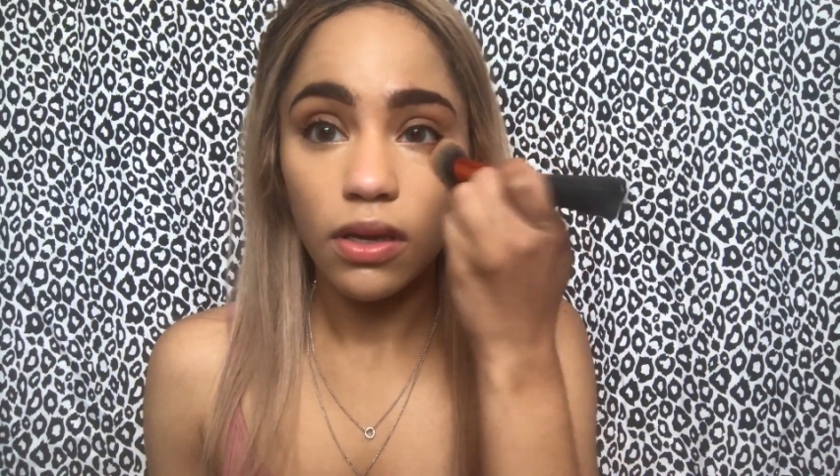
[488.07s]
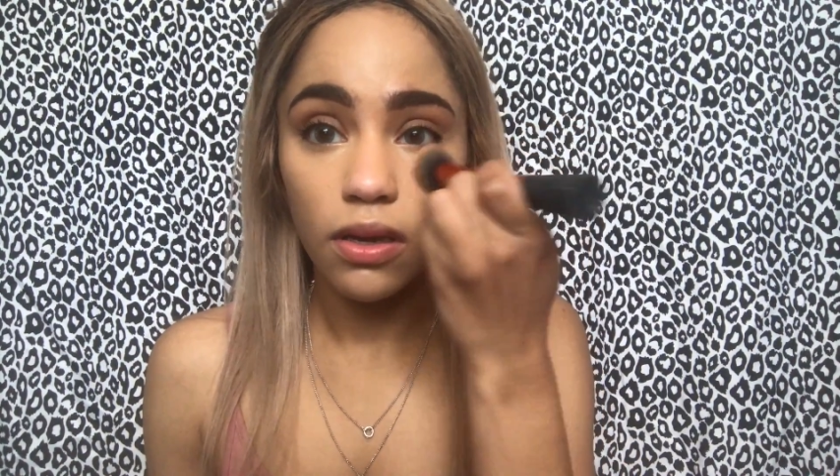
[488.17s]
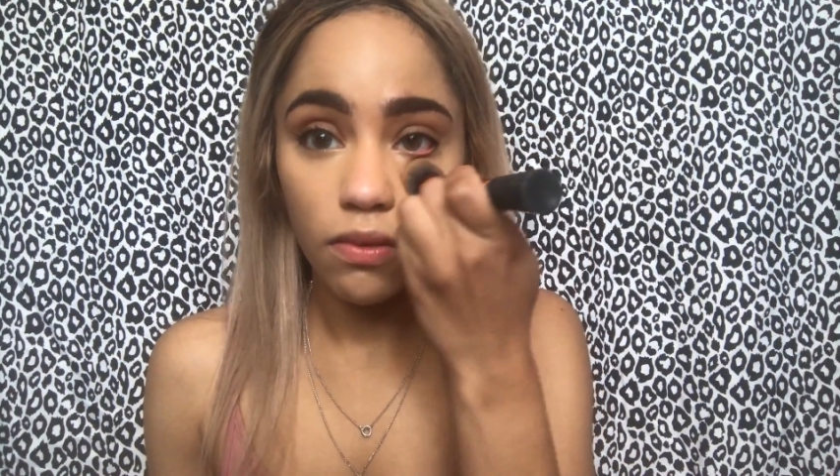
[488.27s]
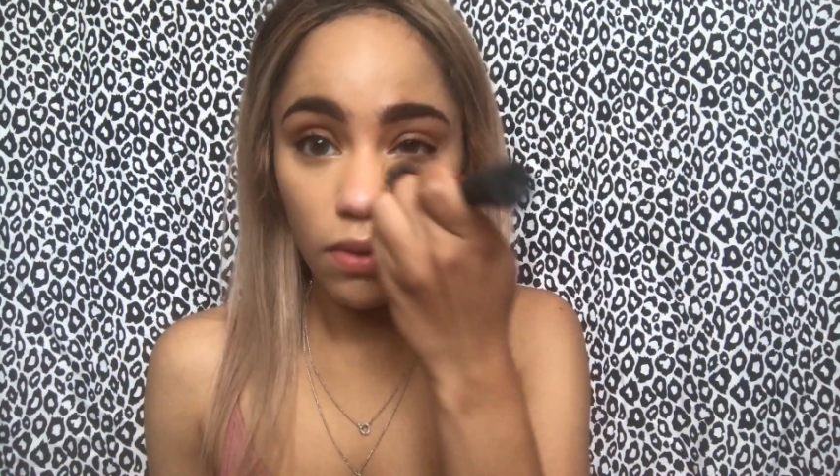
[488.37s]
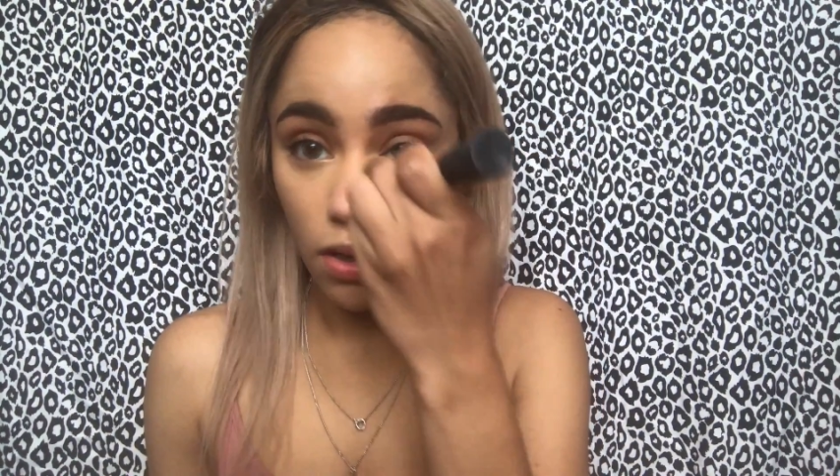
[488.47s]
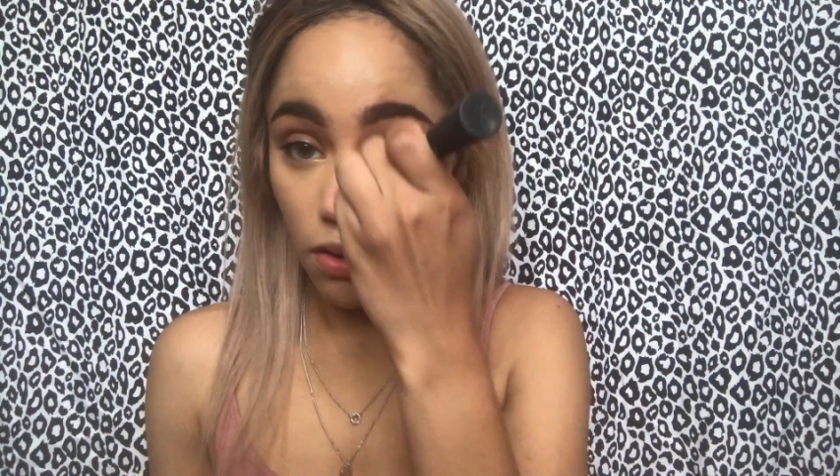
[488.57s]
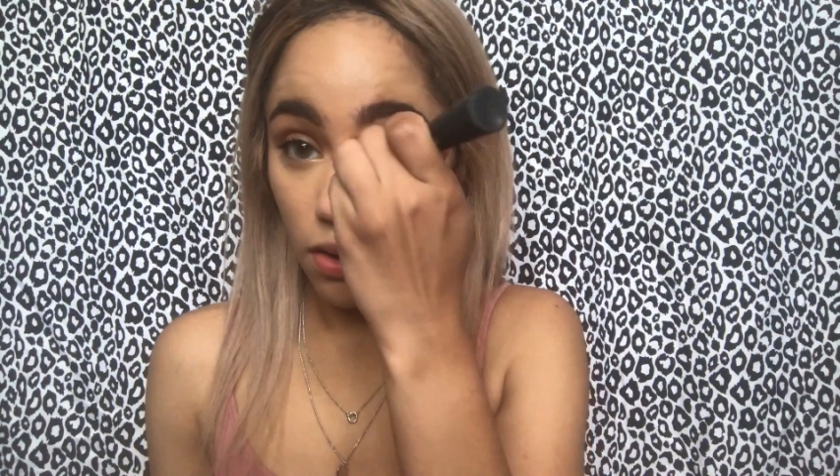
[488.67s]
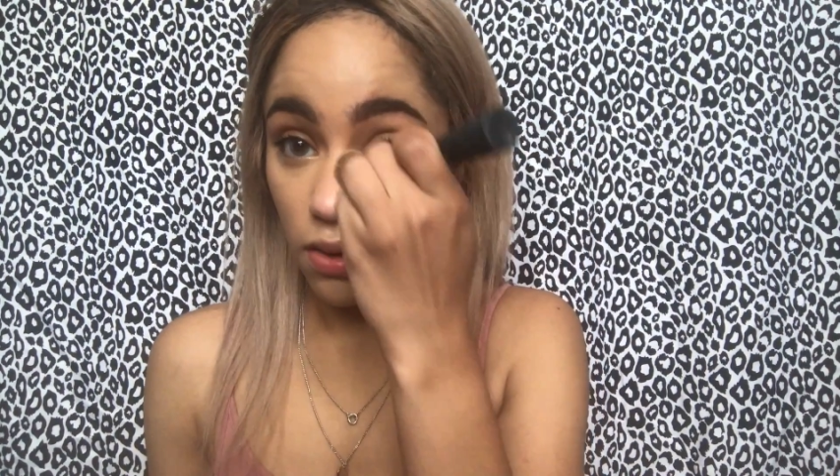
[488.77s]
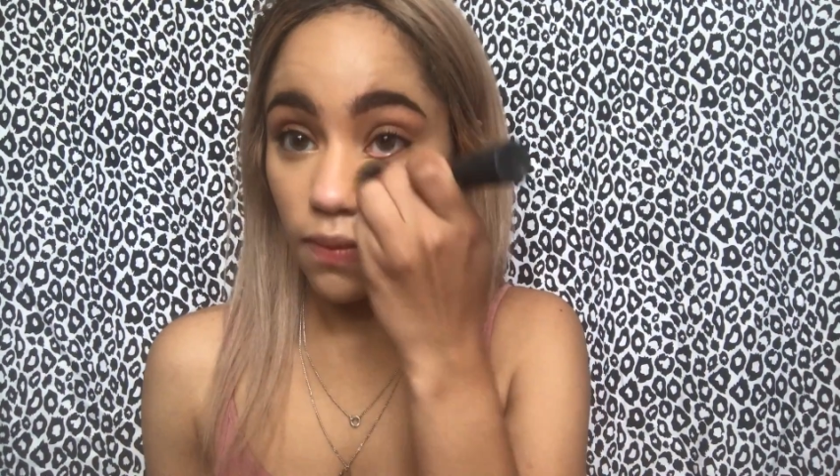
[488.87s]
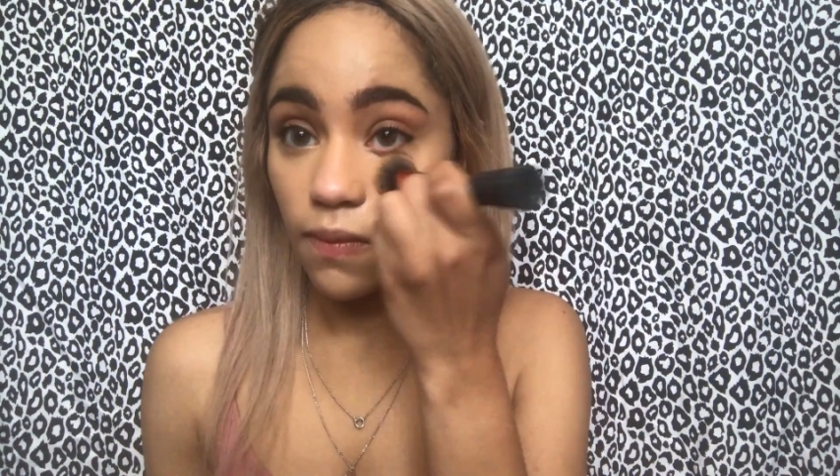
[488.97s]
here we
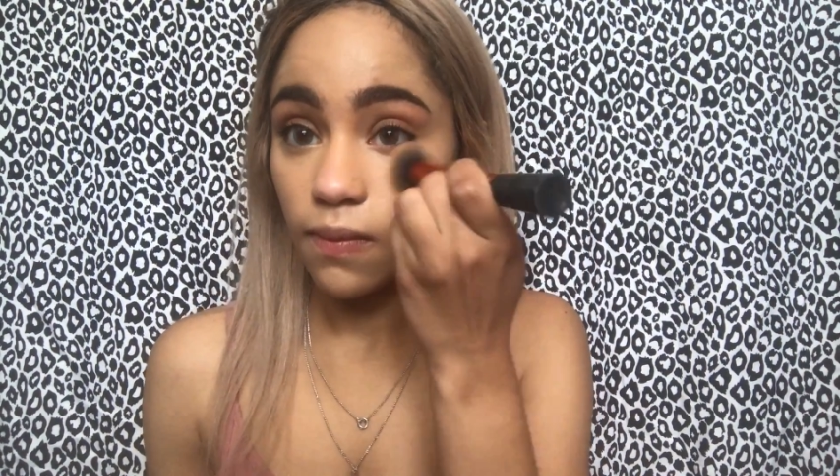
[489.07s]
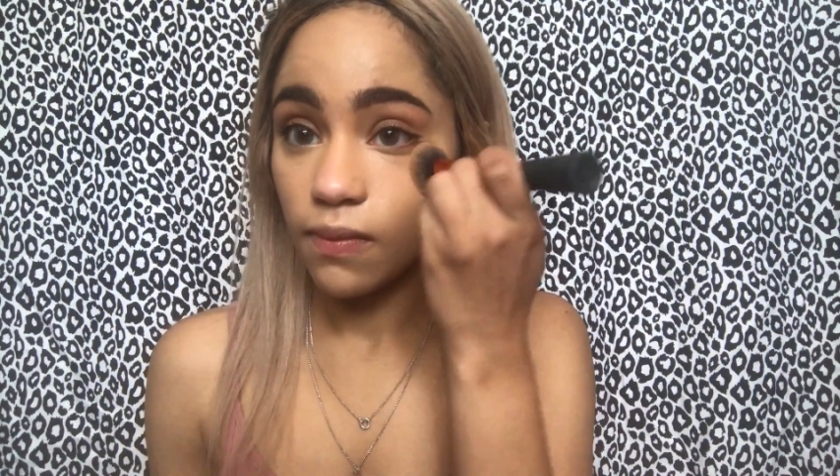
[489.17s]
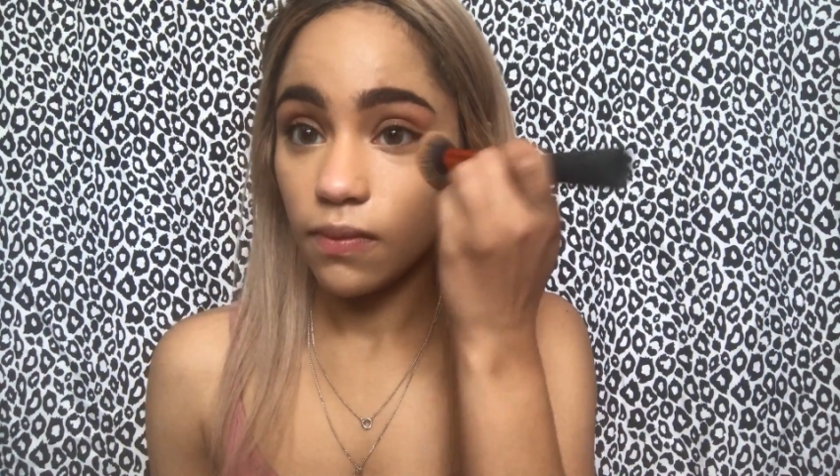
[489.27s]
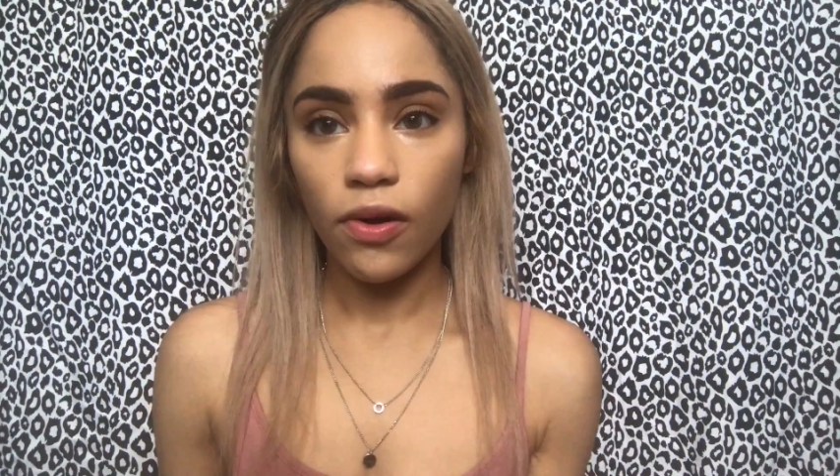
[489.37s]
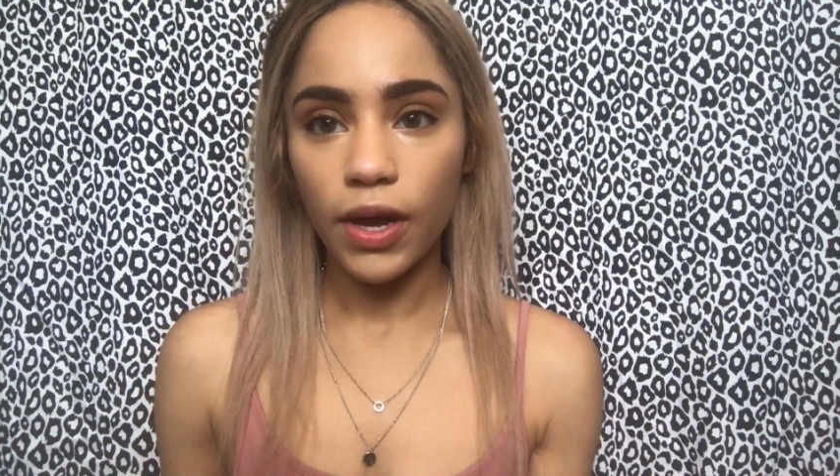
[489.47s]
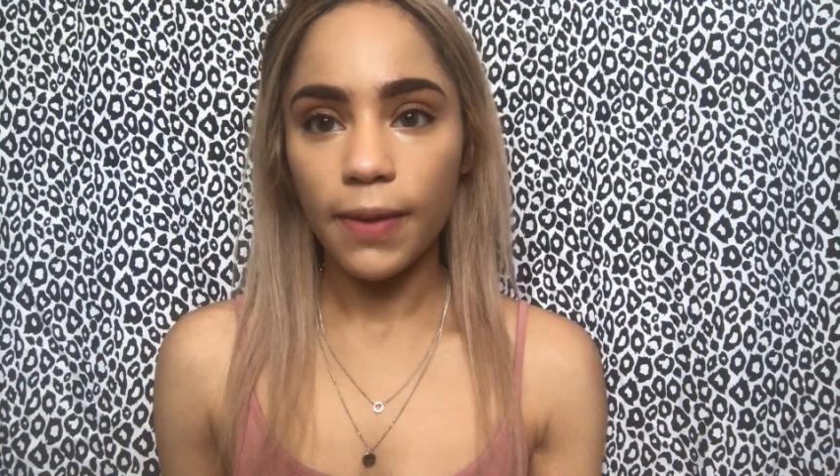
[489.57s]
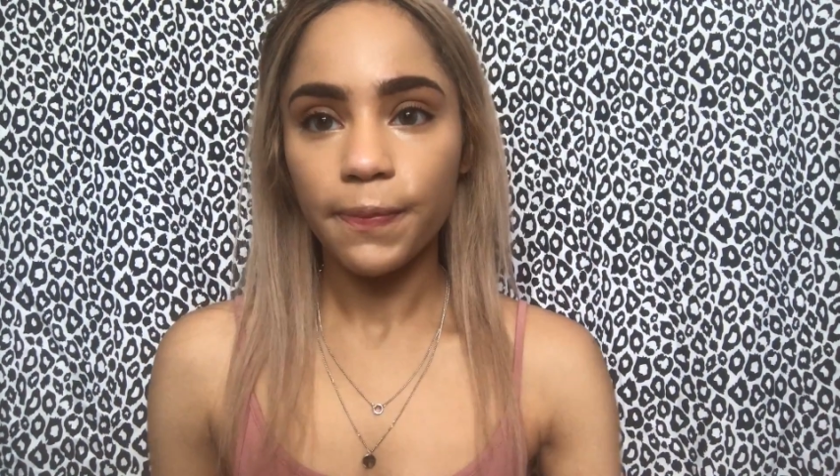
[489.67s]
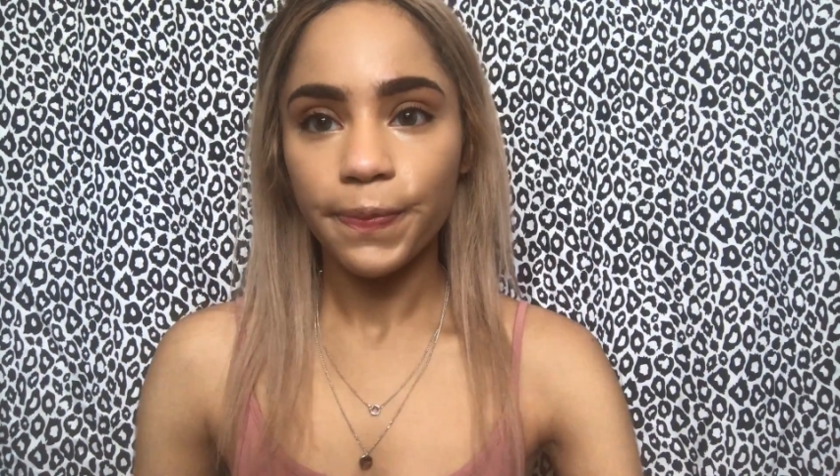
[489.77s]
are. Okay.